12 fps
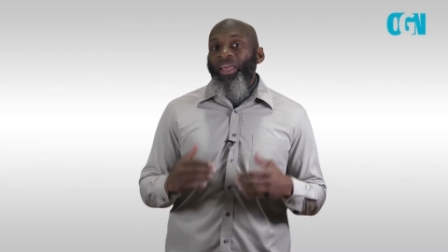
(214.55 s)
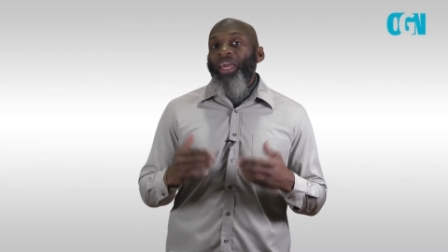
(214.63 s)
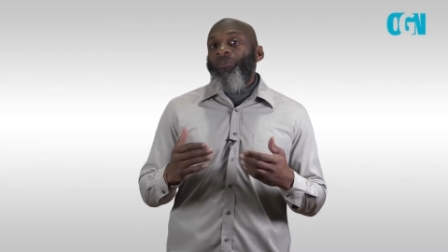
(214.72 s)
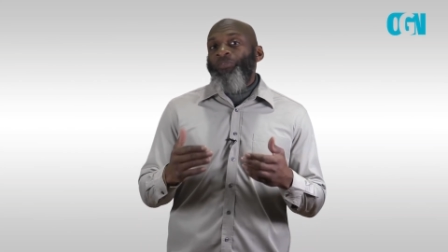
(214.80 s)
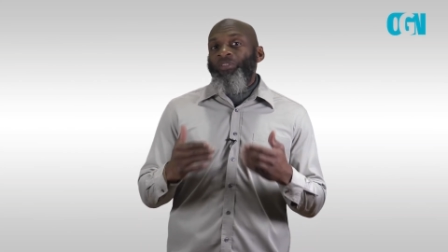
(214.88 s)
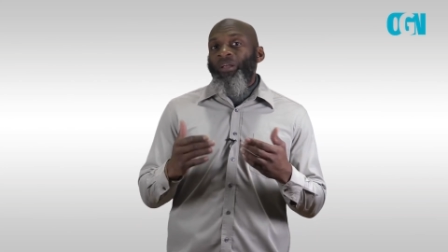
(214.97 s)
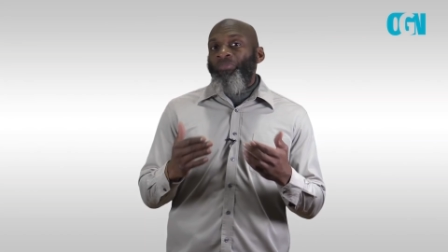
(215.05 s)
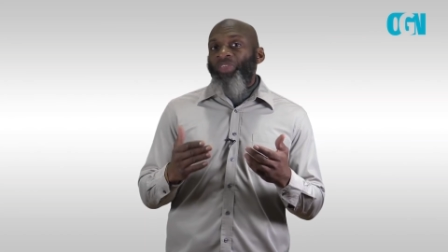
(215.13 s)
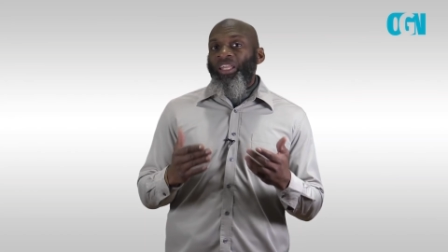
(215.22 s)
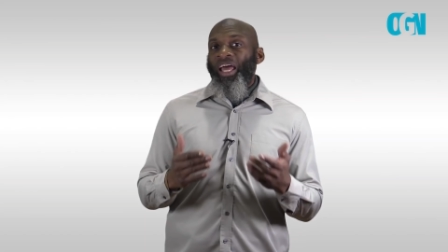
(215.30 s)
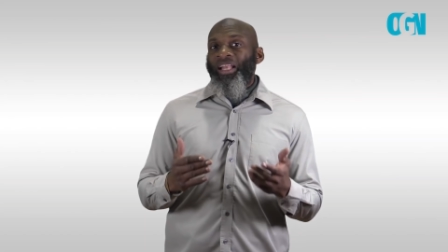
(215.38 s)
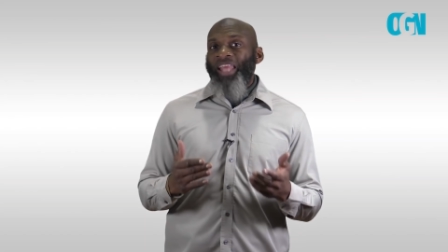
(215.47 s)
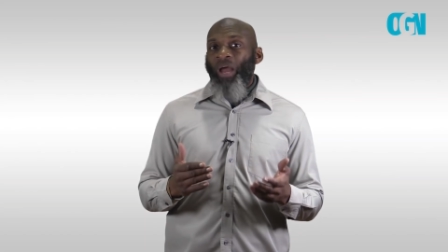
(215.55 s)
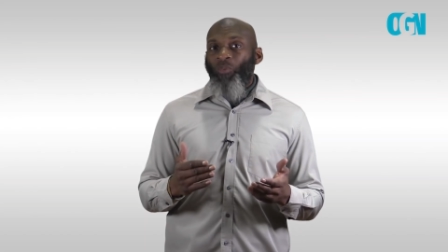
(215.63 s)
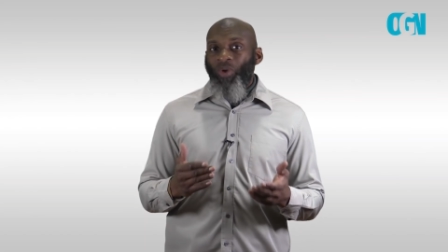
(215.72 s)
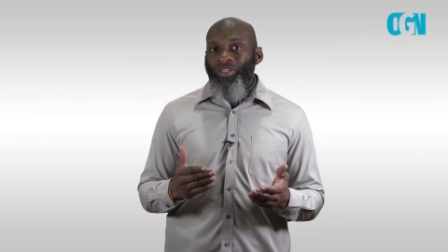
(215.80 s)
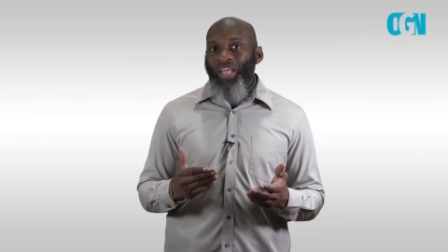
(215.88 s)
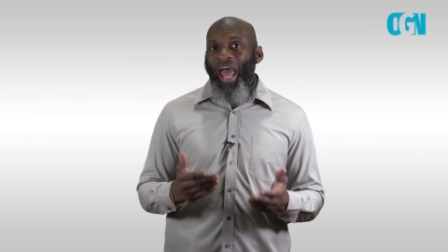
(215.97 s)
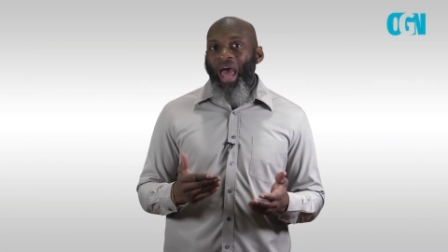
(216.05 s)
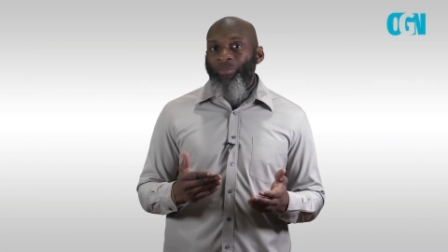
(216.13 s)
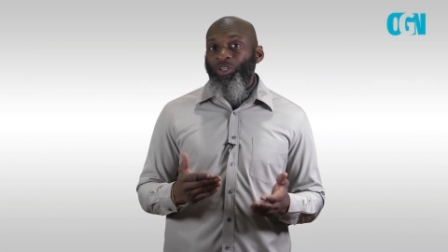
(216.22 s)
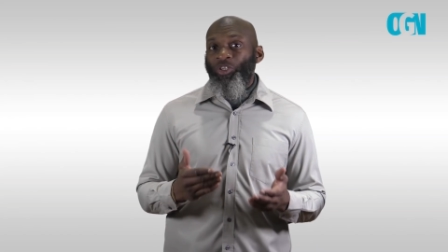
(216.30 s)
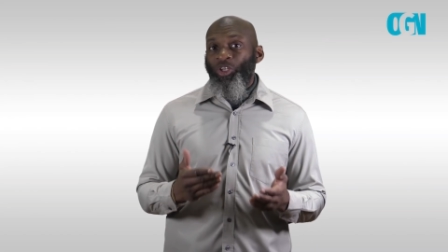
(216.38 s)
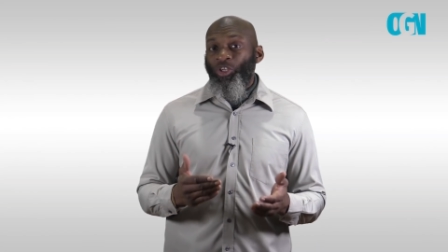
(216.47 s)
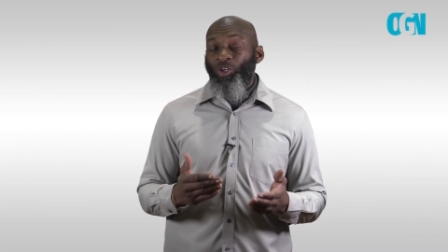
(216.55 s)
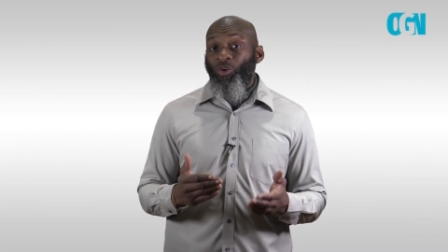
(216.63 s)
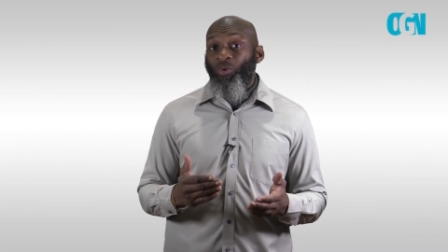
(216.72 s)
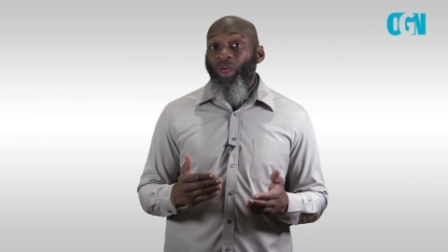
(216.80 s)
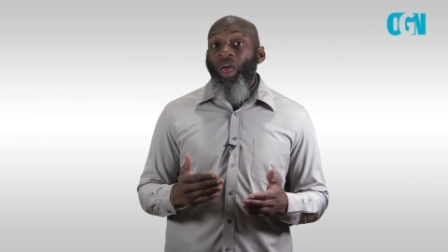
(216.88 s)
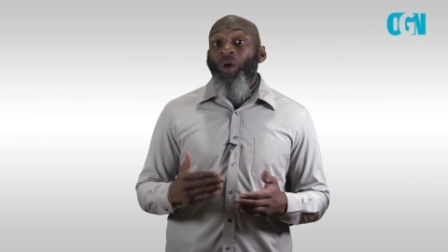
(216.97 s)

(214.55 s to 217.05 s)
If something like that were to happen to you,